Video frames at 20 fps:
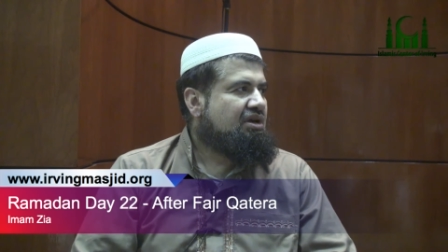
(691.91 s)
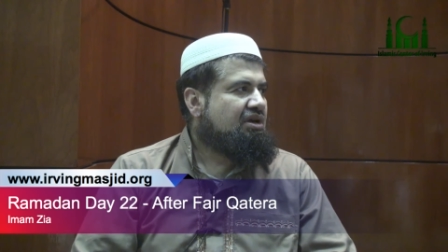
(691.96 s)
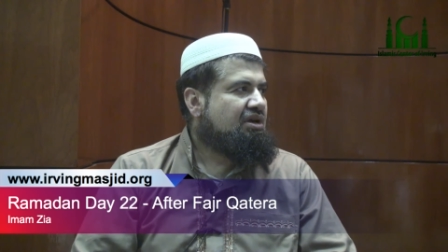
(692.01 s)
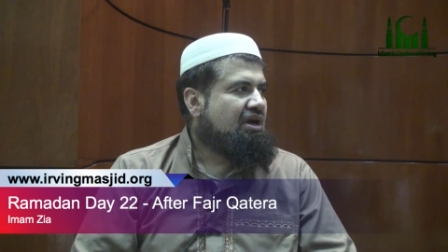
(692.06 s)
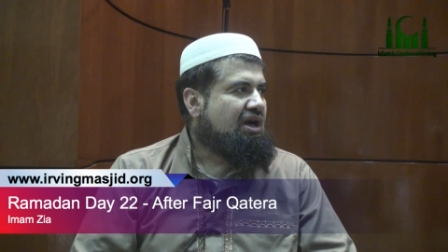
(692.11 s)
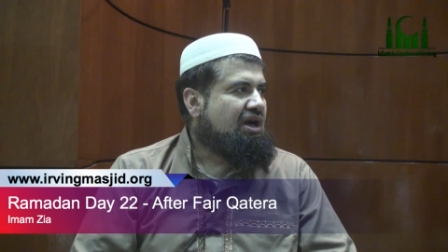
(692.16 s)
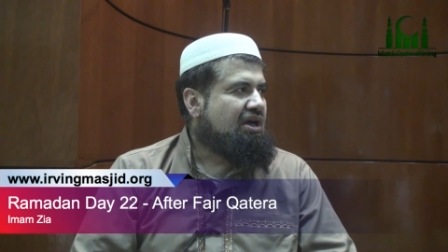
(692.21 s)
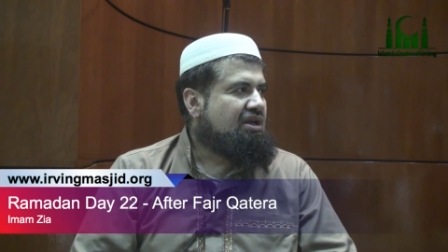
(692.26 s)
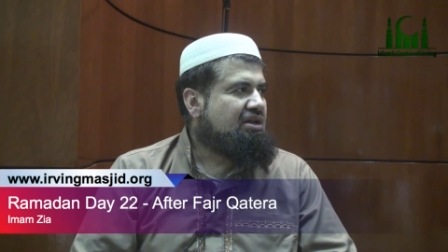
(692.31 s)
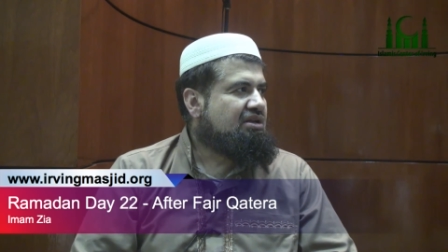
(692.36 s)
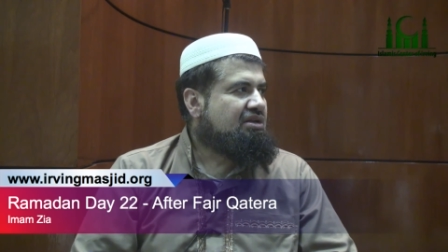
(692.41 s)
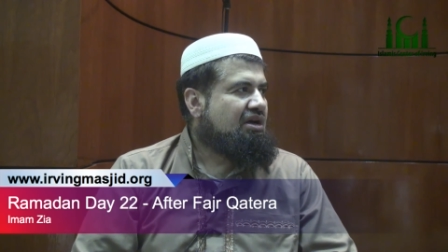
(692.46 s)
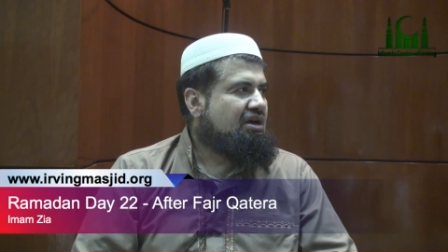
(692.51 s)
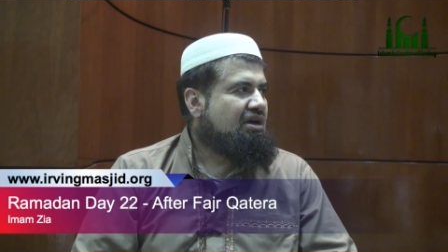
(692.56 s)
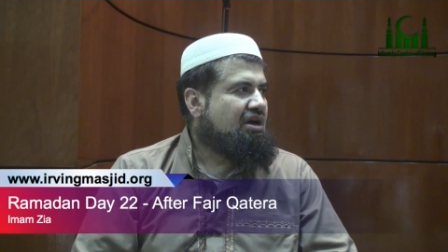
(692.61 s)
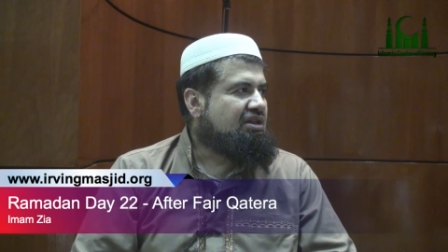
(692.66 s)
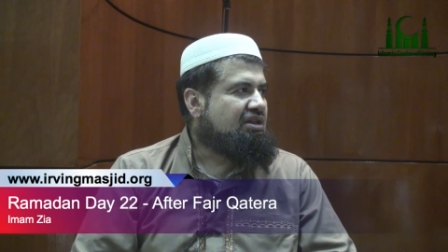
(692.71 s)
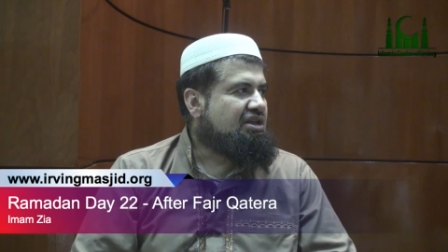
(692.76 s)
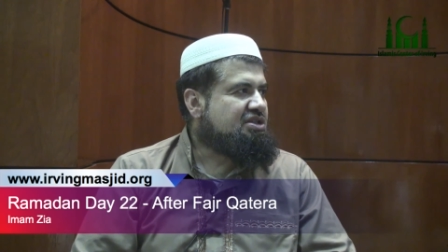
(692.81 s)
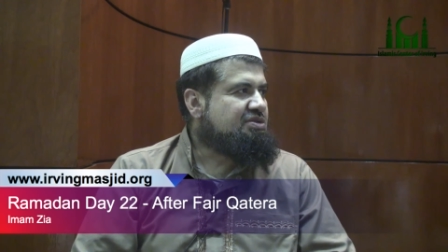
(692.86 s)
and
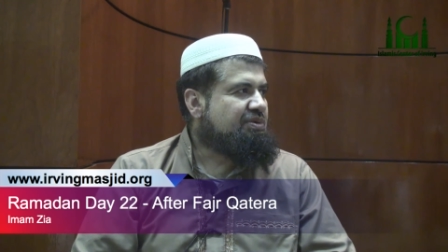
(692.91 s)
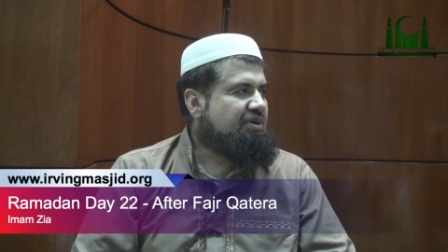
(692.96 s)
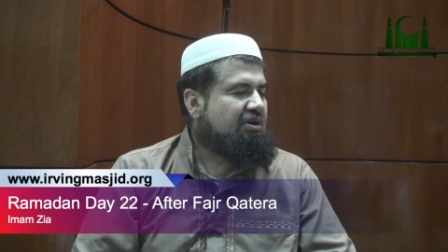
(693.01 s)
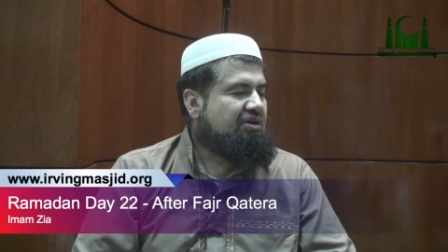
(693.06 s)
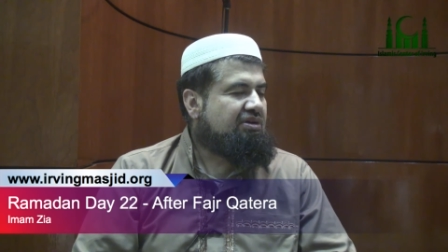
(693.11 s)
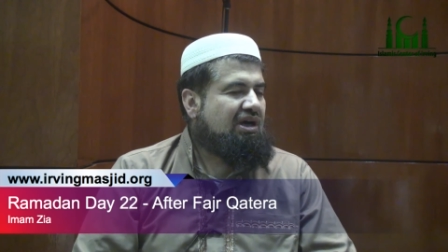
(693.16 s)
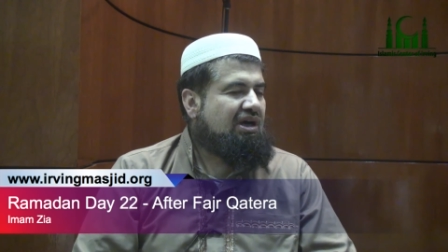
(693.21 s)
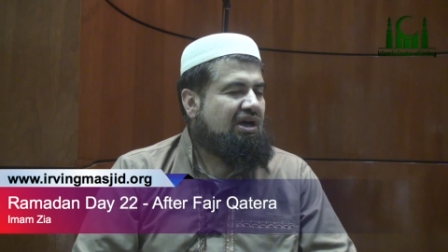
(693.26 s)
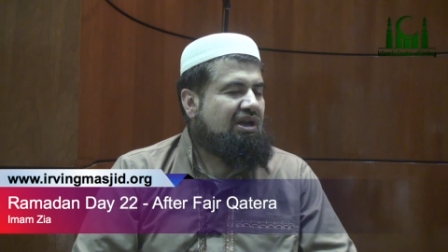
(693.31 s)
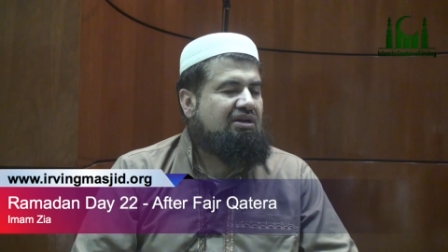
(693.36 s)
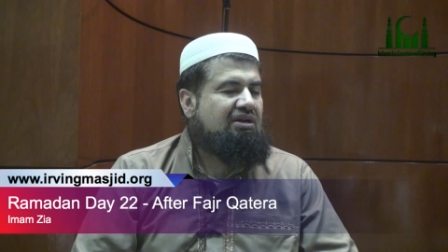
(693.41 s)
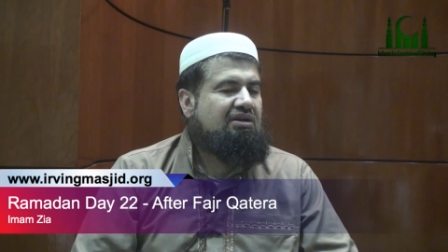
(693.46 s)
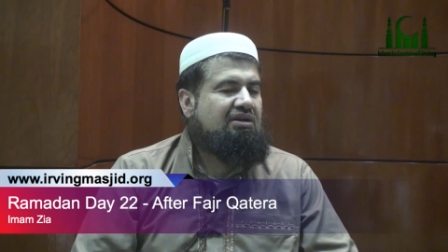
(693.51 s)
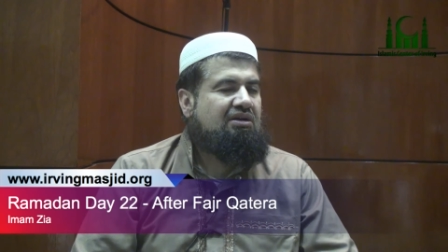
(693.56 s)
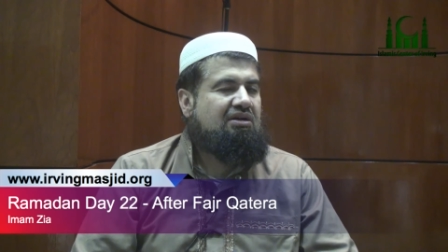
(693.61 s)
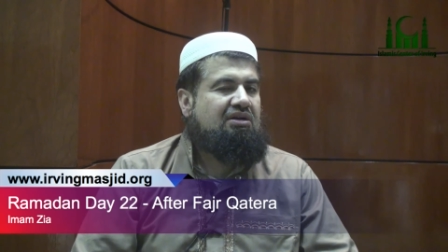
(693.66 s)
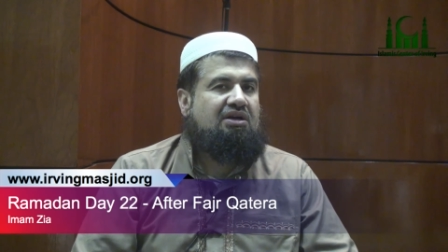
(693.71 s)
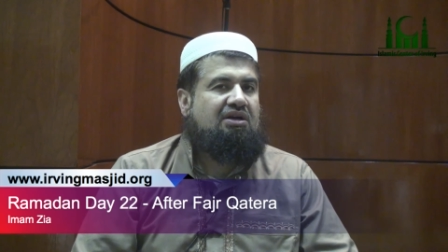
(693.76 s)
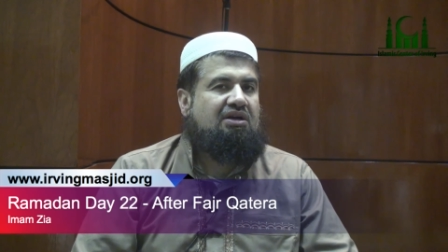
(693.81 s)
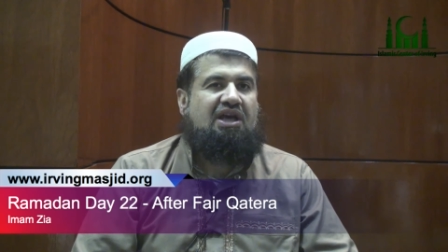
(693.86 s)
Allah subhanahu wa ta'ala
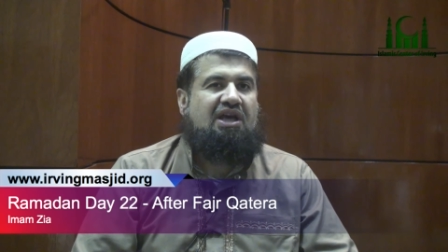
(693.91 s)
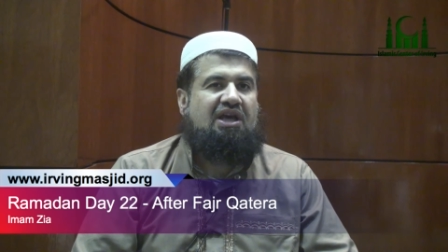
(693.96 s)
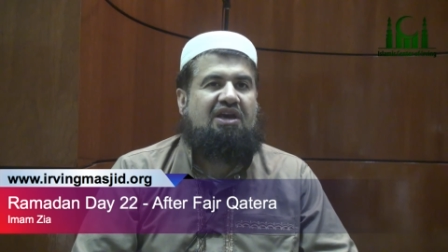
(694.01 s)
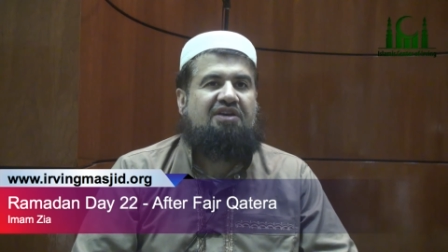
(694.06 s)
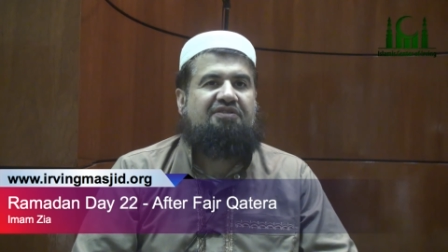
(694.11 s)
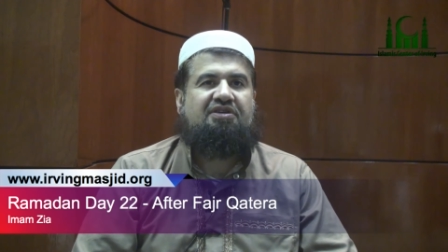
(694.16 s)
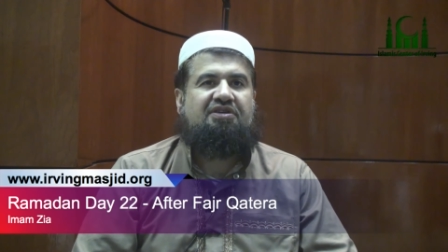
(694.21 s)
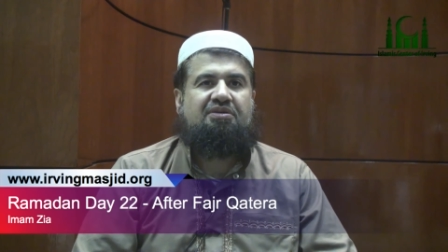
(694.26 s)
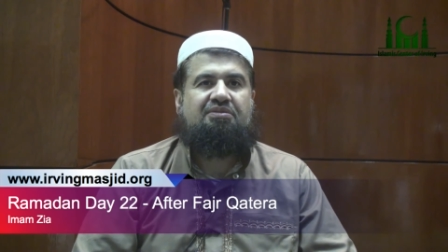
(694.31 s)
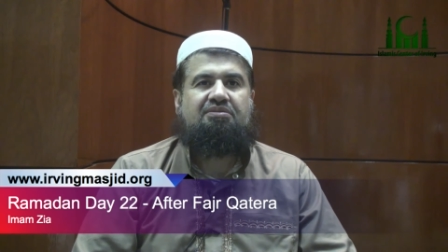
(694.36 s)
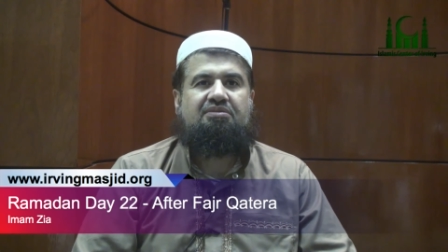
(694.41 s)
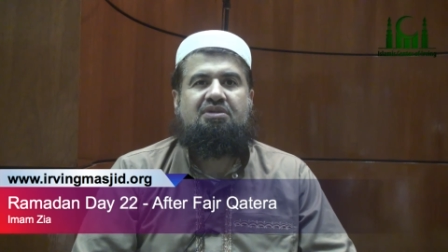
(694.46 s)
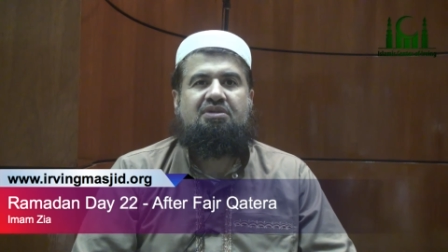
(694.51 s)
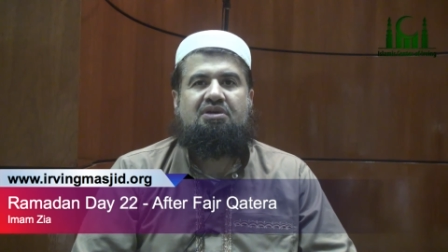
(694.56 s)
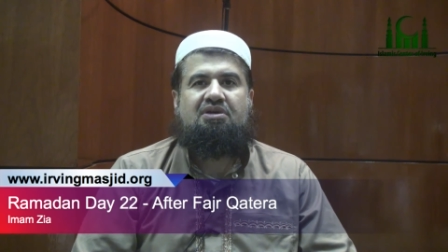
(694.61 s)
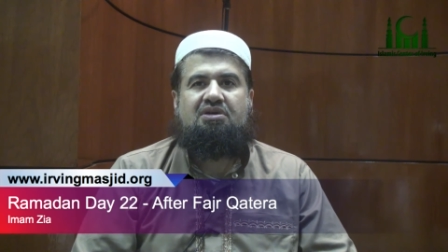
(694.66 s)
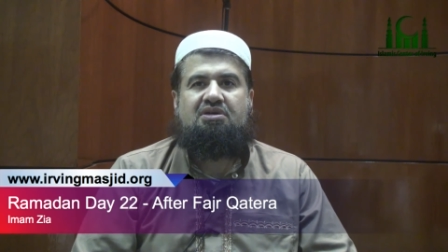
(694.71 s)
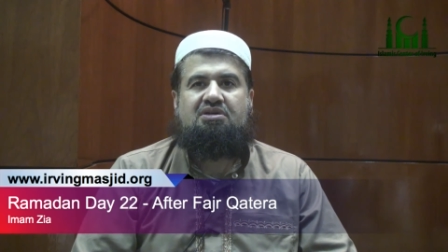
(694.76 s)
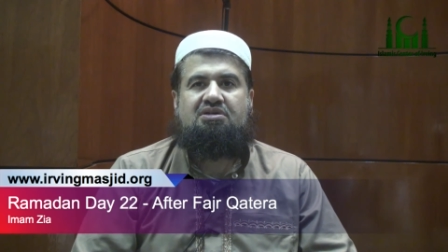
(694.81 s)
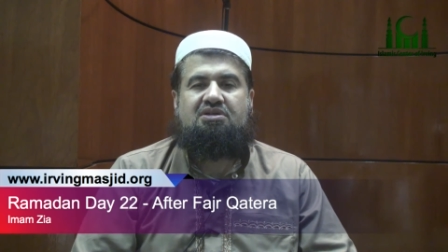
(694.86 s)
gave him
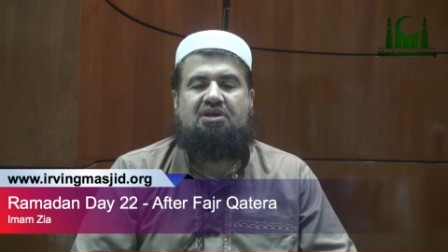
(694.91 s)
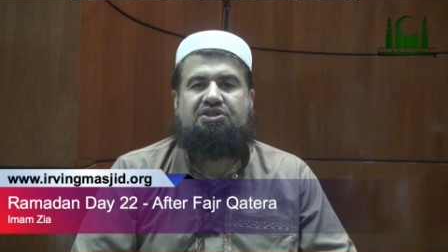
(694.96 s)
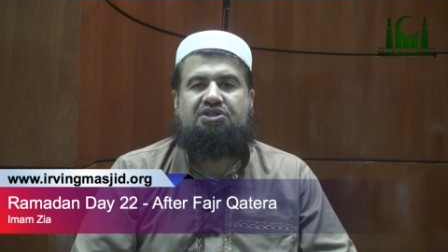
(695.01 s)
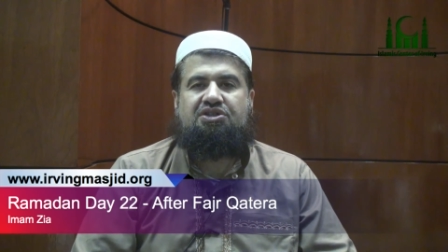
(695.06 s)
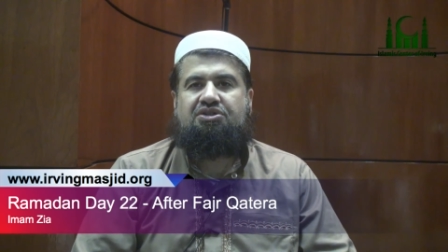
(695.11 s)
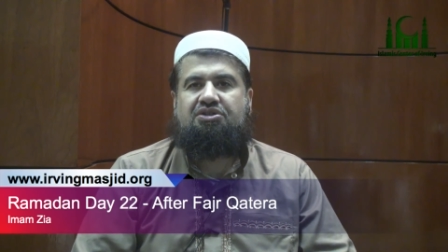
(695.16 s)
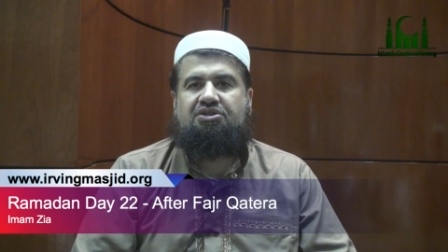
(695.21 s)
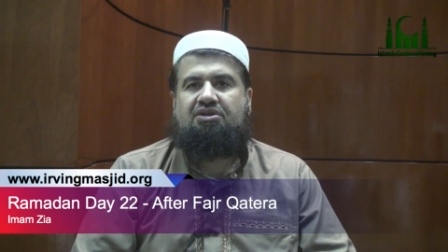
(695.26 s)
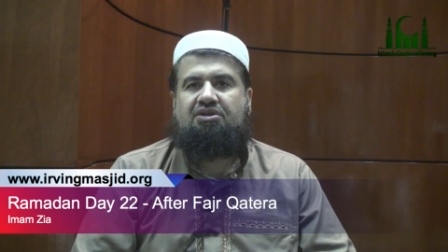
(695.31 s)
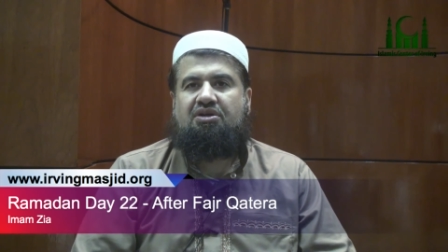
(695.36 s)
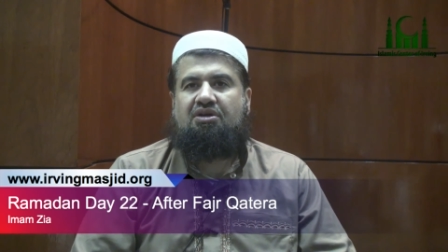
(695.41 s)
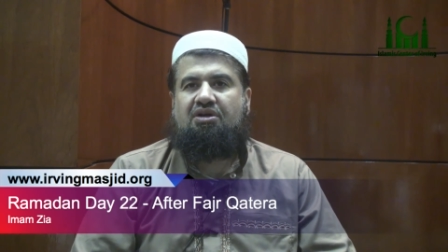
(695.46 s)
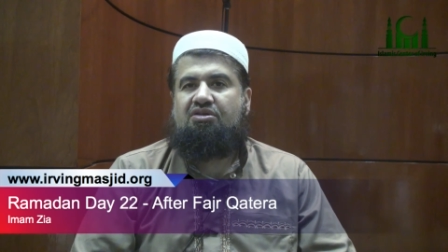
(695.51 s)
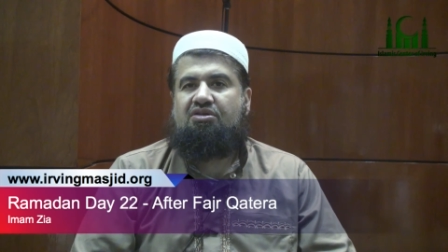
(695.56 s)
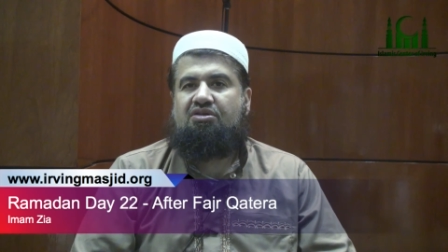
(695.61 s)
such uh,